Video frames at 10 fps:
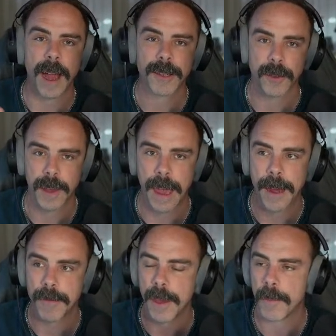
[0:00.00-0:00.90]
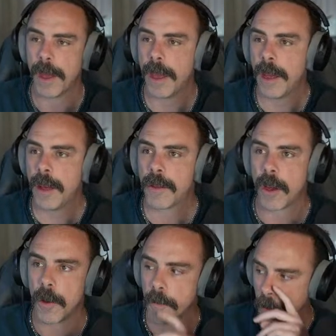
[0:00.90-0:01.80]
have them.
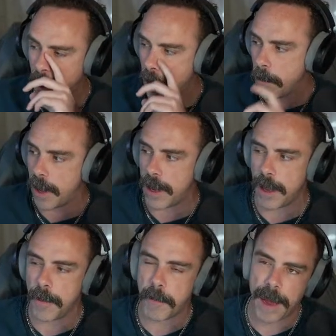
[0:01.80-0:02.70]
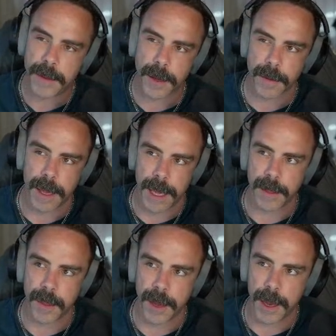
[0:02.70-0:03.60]
So, but basically
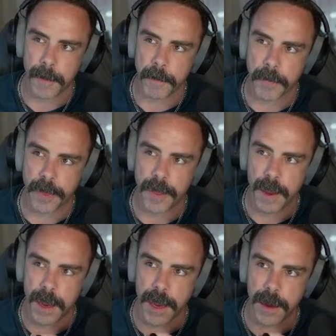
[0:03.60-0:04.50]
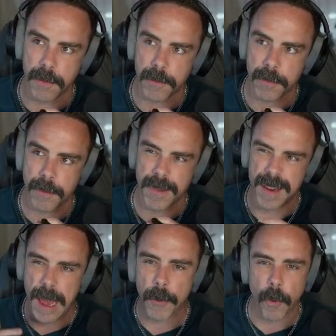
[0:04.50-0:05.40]
in the
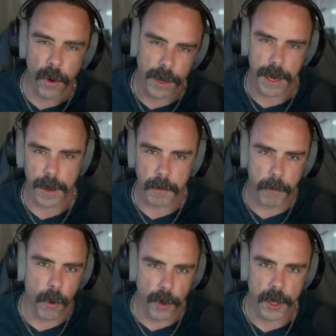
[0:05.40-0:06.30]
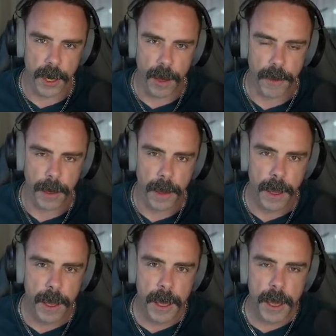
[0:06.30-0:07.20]
networking portion of it,
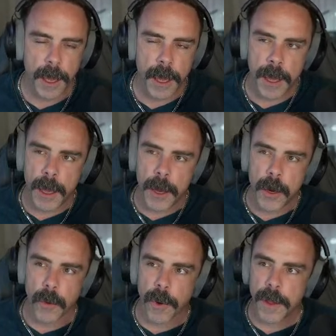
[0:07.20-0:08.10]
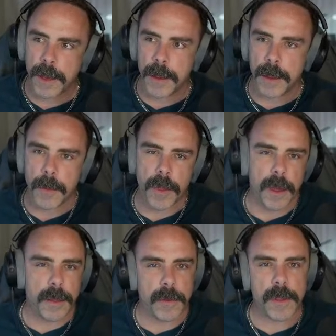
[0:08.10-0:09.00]

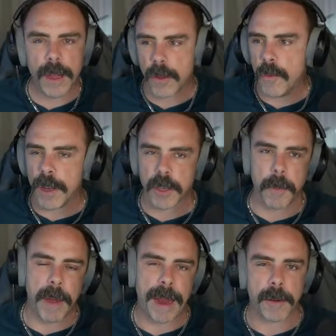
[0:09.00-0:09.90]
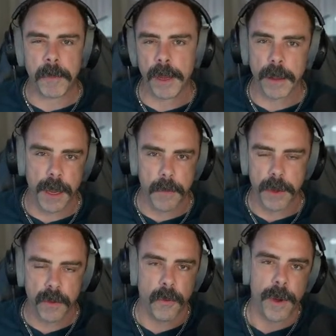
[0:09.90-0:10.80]
there's not too much compatibility
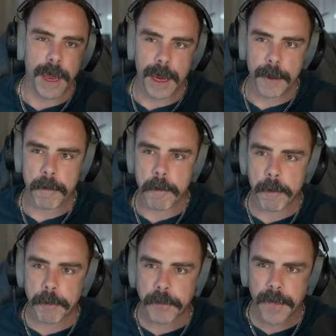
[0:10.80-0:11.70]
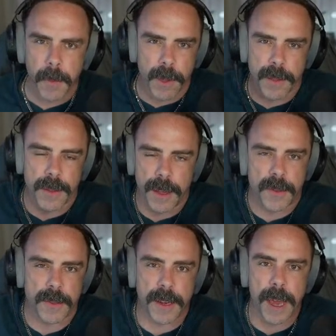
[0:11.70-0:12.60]
between, because it's
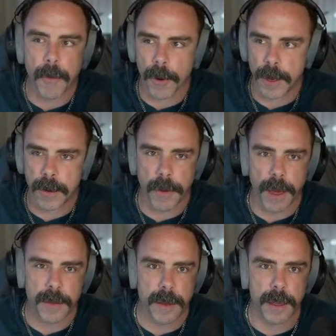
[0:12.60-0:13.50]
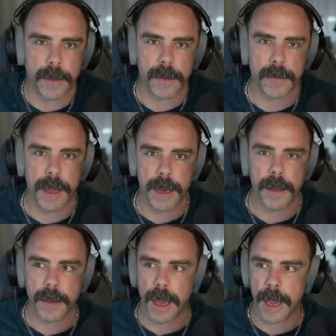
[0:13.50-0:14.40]
just a networking device. It
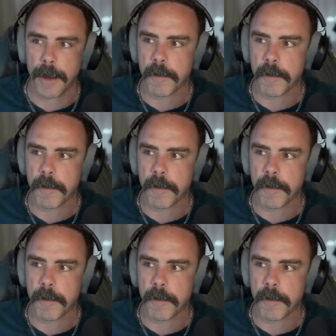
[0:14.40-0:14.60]
is a